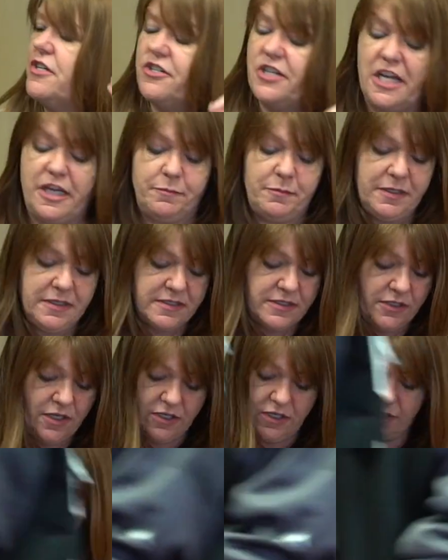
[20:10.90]
shape. It's
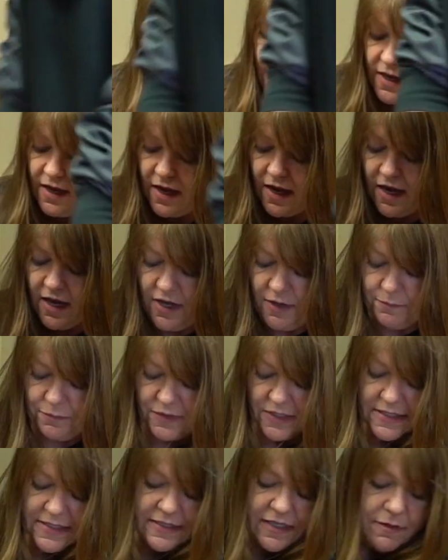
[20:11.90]
long.
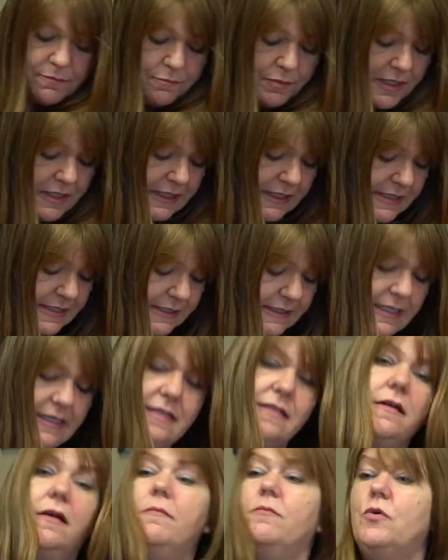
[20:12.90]
Some bunnies need
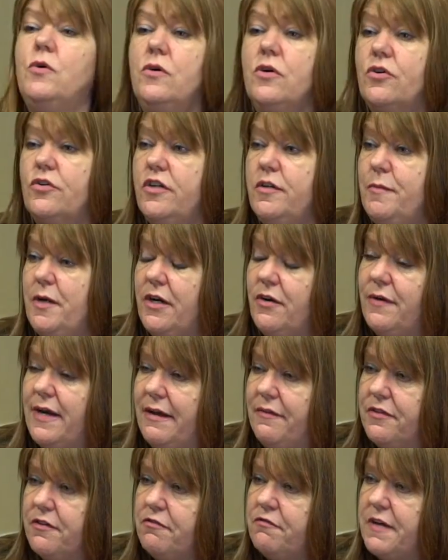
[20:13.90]
more grooming
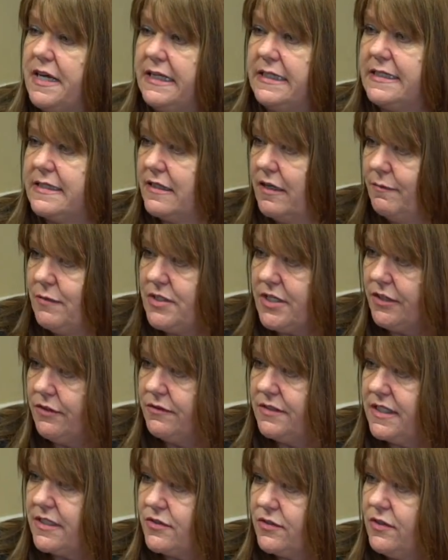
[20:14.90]
around the face, some
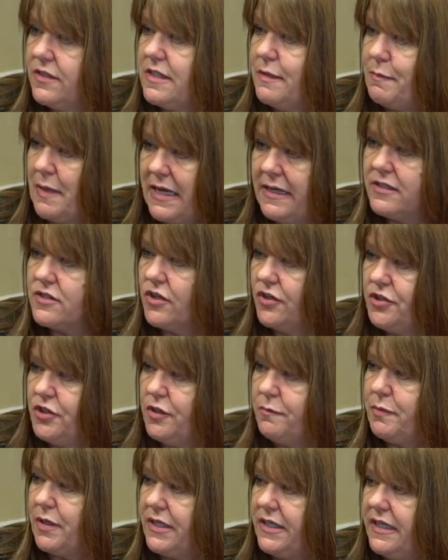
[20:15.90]
don't. It all depends on
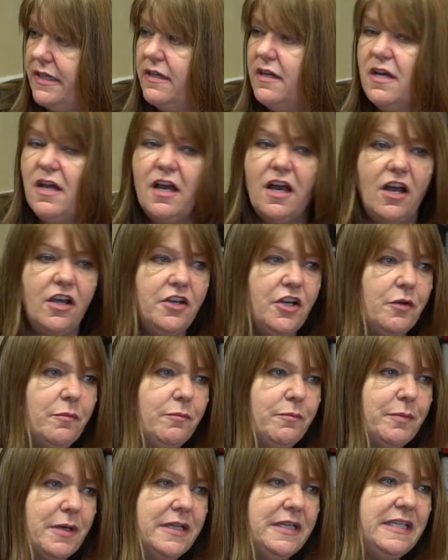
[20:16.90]
your bunny. I know
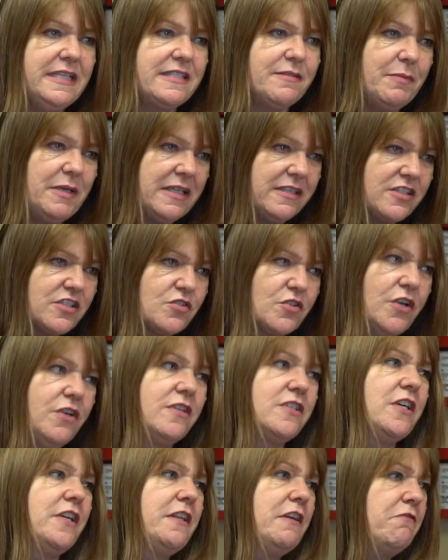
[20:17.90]
bunnies are being
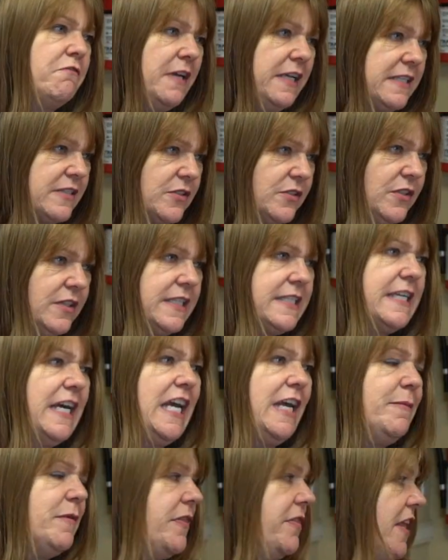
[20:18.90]
stroked on their face all the
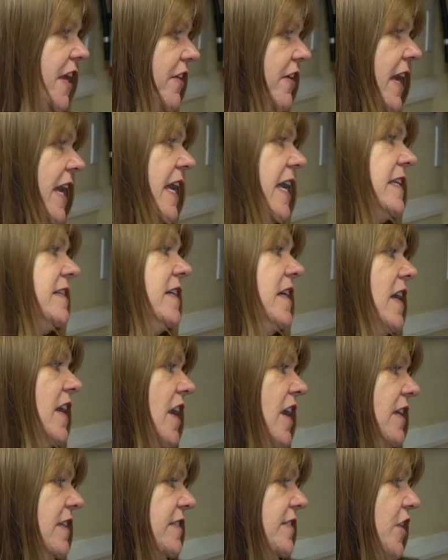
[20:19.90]
time and their head,
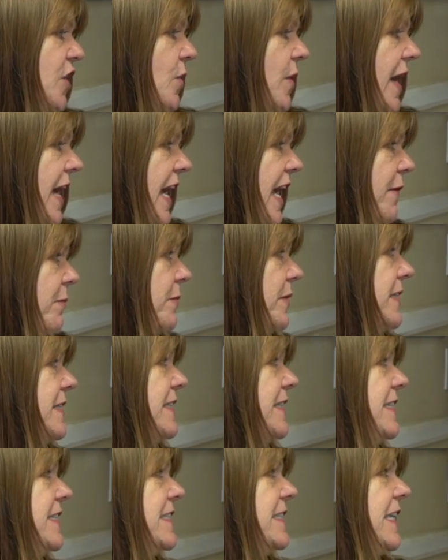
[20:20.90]
and so what happens
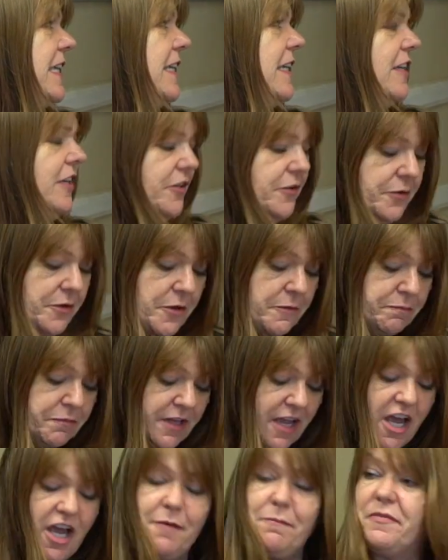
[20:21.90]
is, thank you,
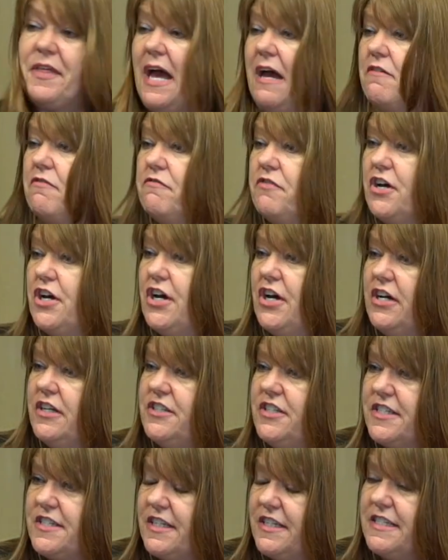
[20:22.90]
that fur
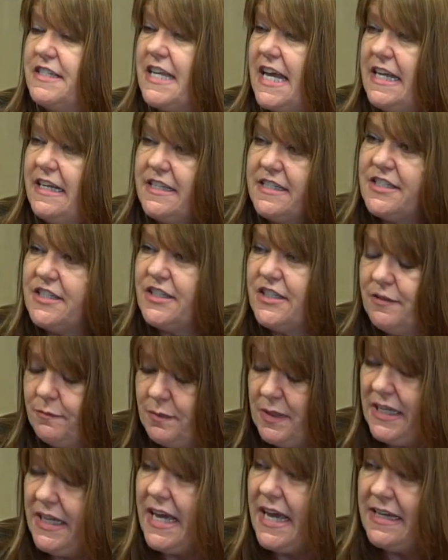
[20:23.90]
doesn't tend to
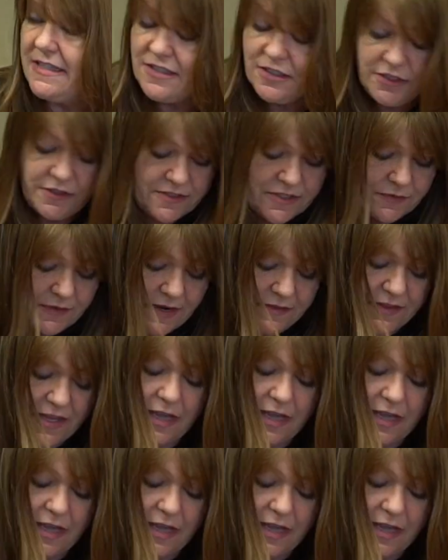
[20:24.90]
be as loose around